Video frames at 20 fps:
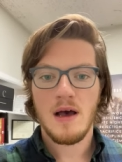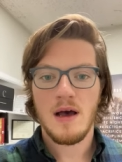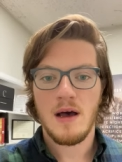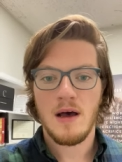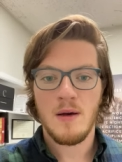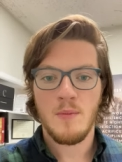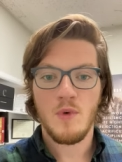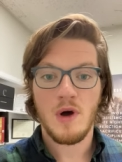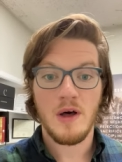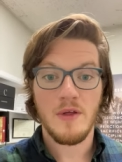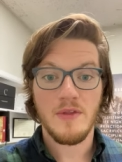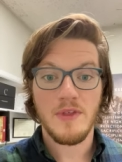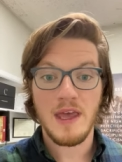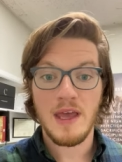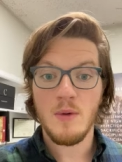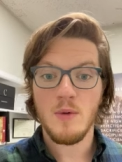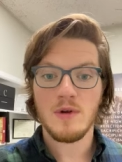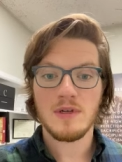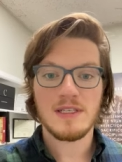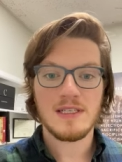um, while
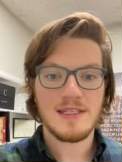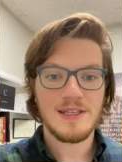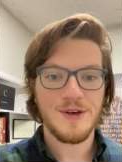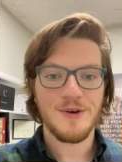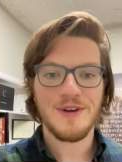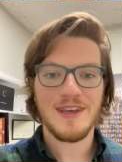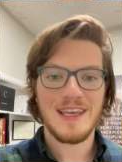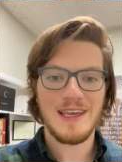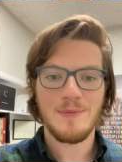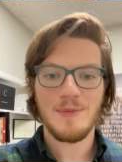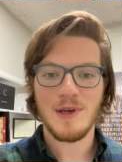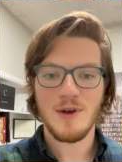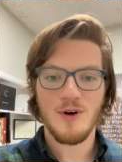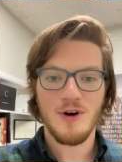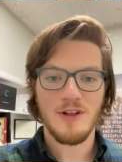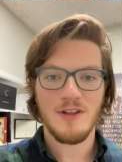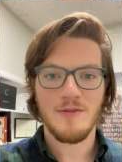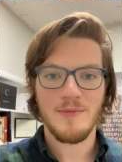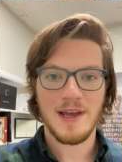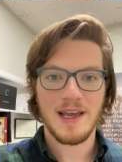they were still keeping
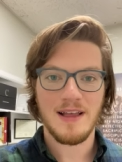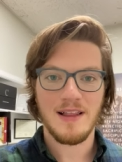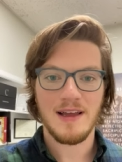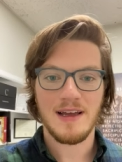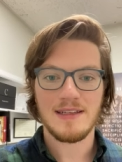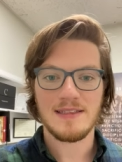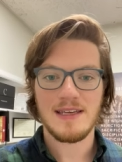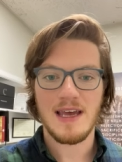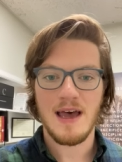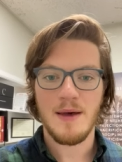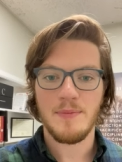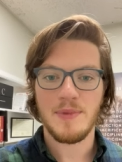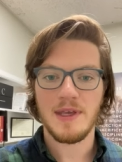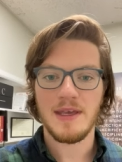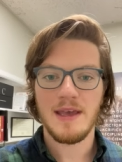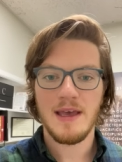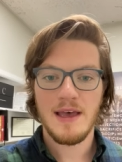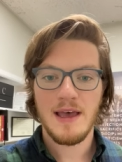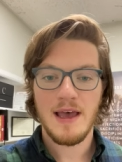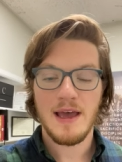all of my clients
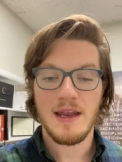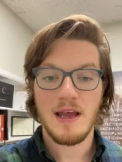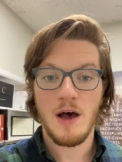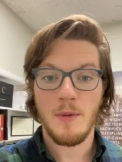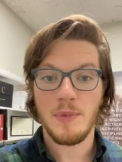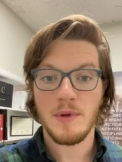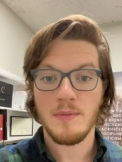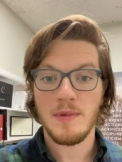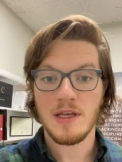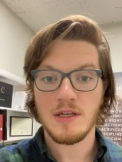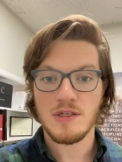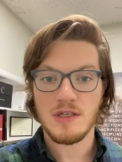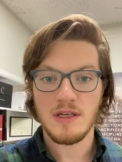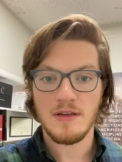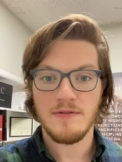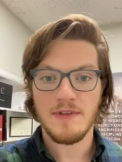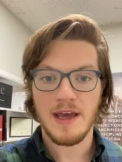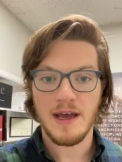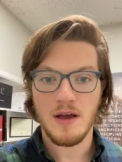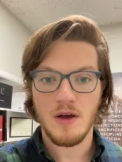happy and helping me
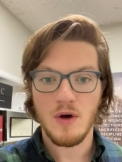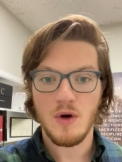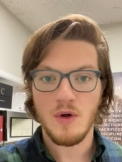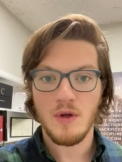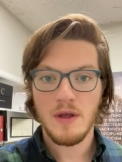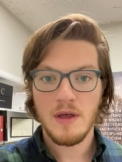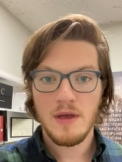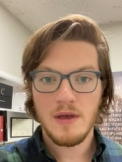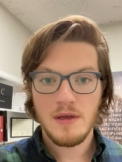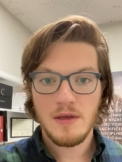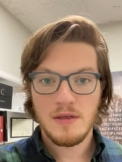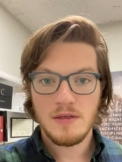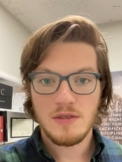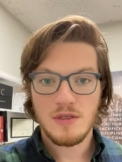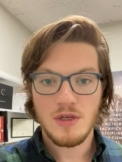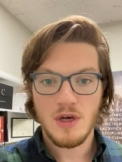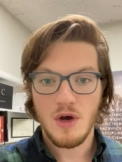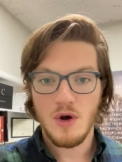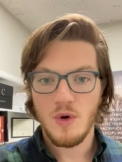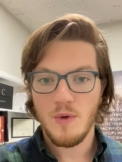achieve that goal.
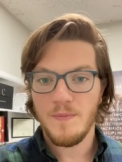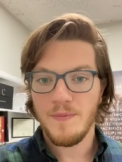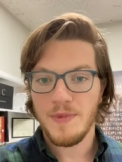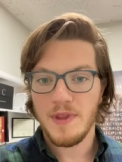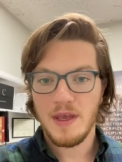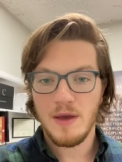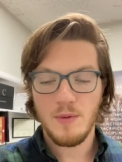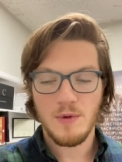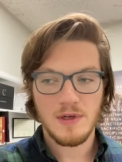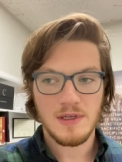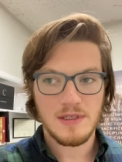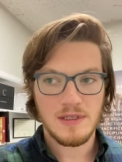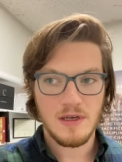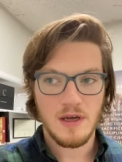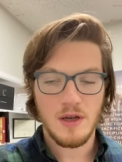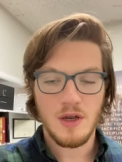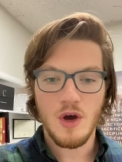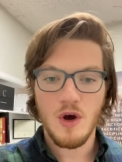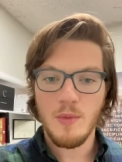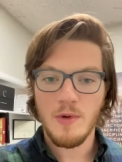So it
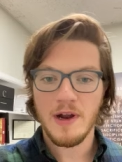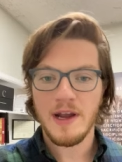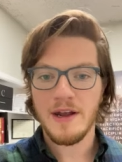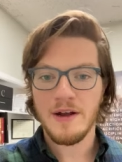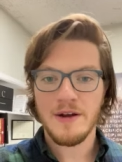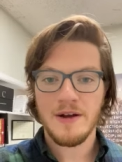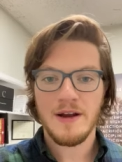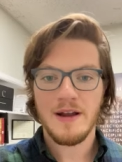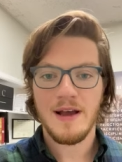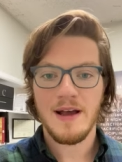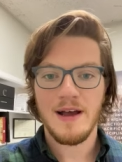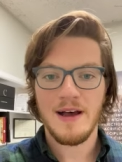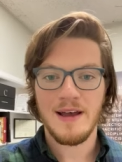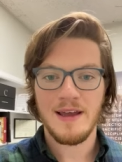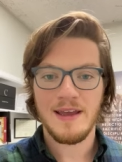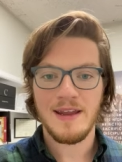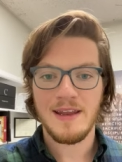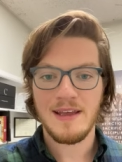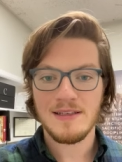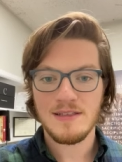was a no brainer.
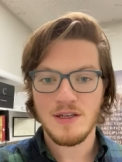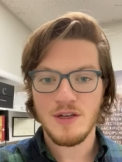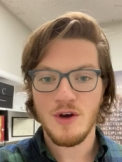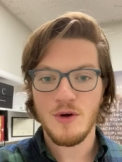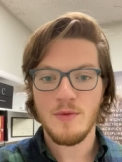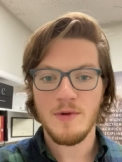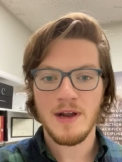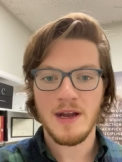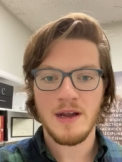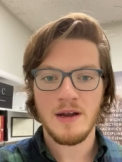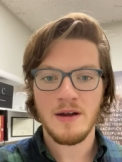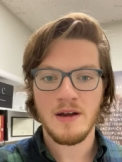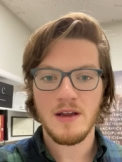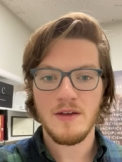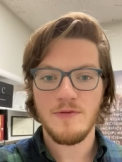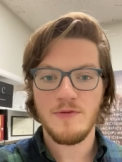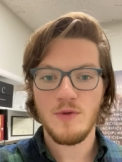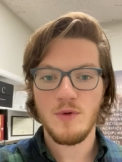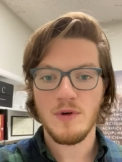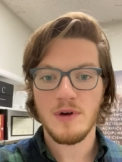Uh, it is a no brainer.
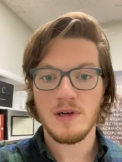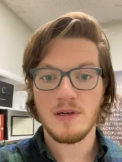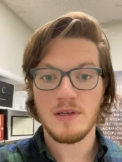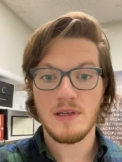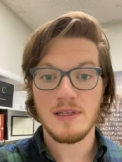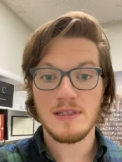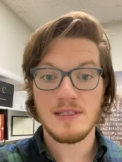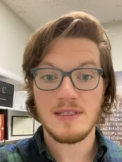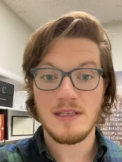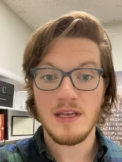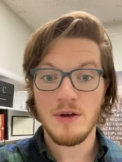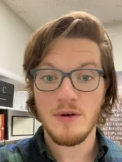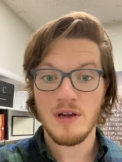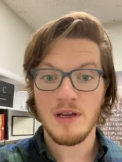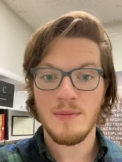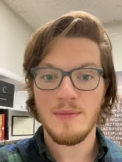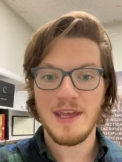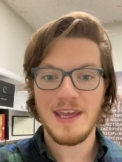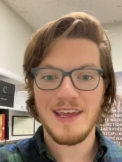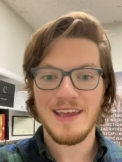If you are
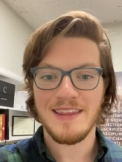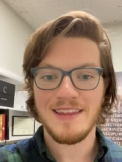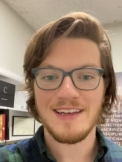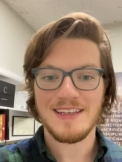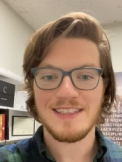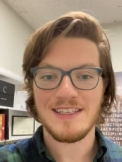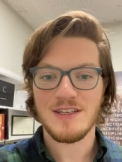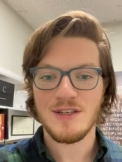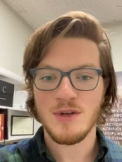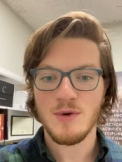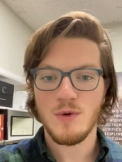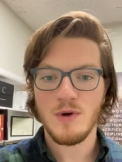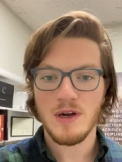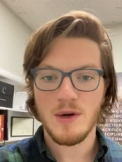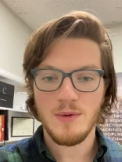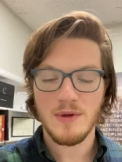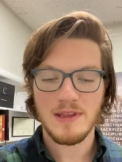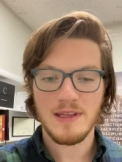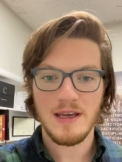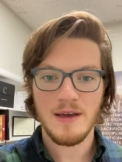considering making the decision to
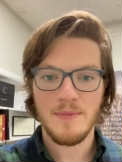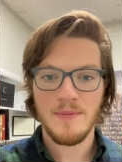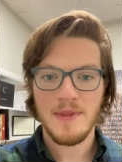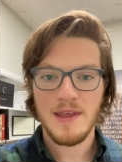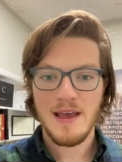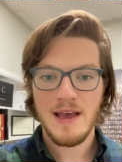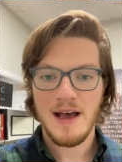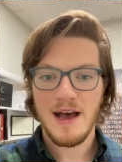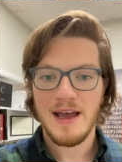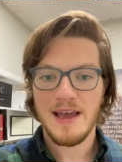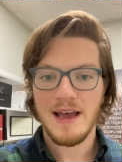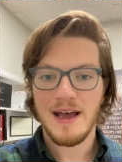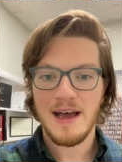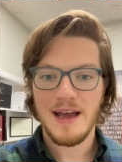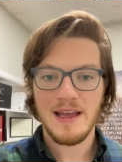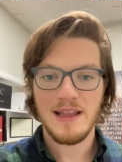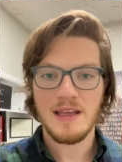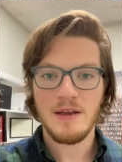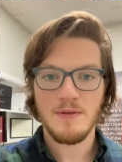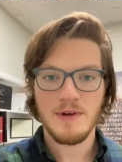work with them, I
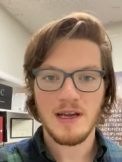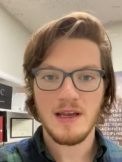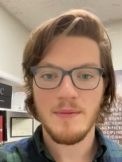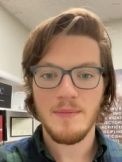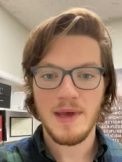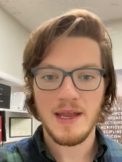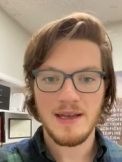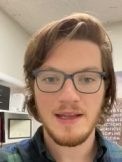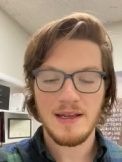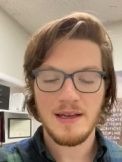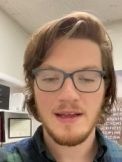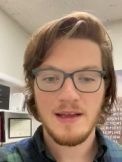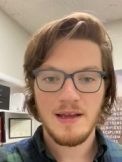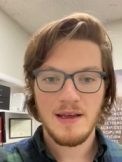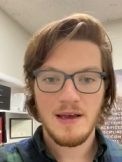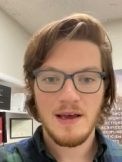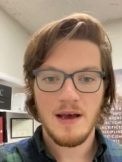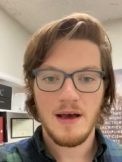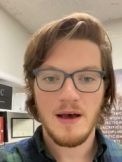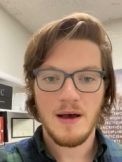highly recommend it.
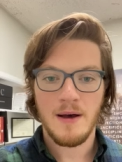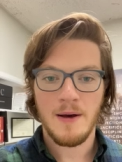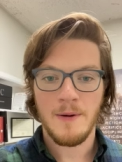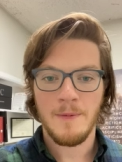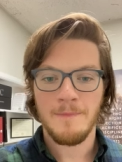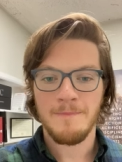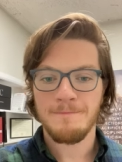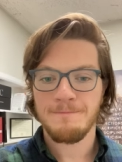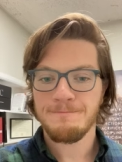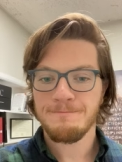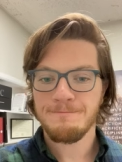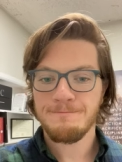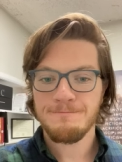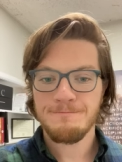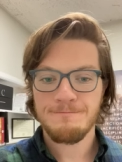Um,